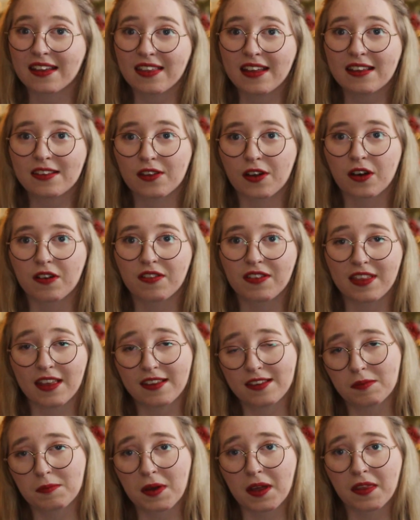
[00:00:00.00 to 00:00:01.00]
things off
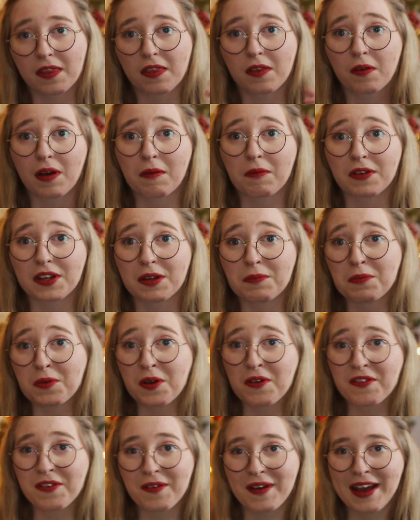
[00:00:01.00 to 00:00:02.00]
this month, I'm going to
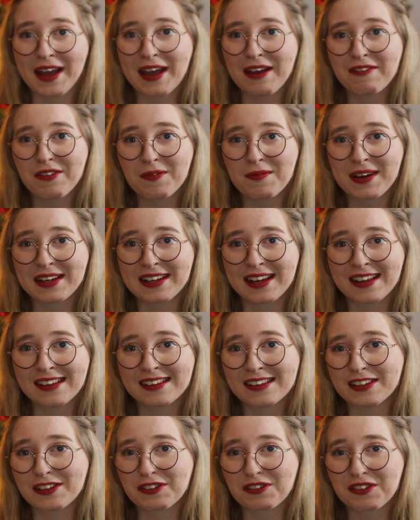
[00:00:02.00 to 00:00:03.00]
move away from my
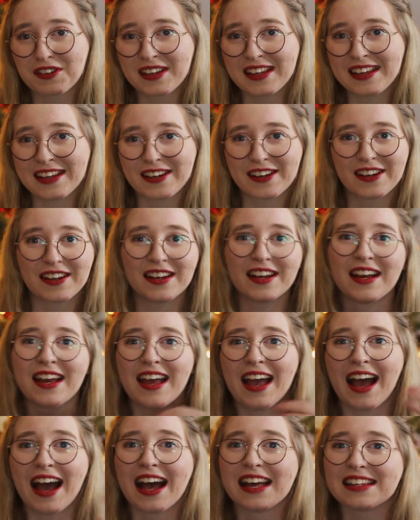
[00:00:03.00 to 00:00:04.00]
nice little tree here
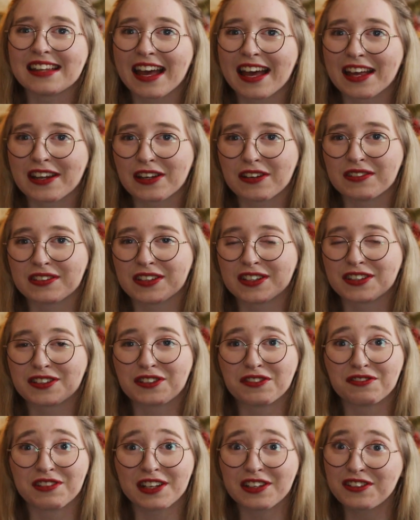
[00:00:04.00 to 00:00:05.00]
and head over
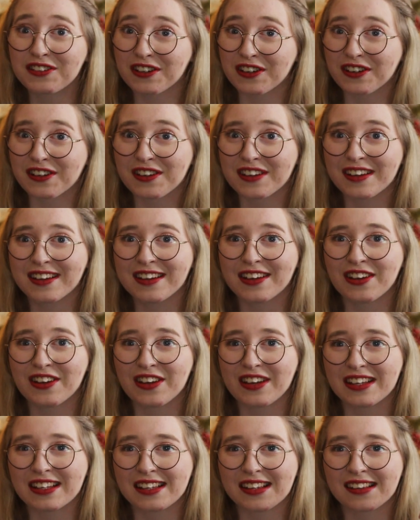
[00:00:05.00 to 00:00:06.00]
to Richard,
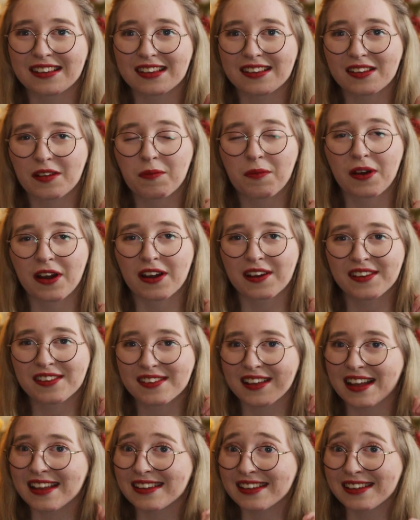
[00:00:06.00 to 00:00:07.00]
who is somewhere
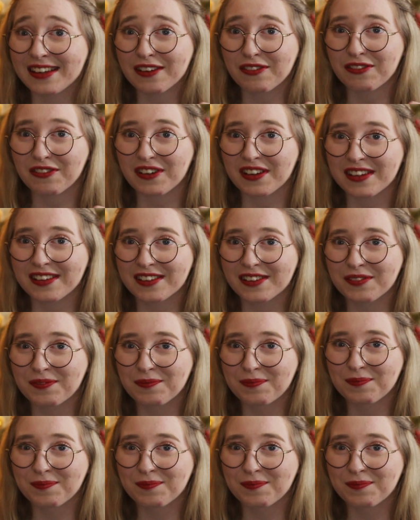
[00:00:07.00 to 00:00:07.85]
slightly different.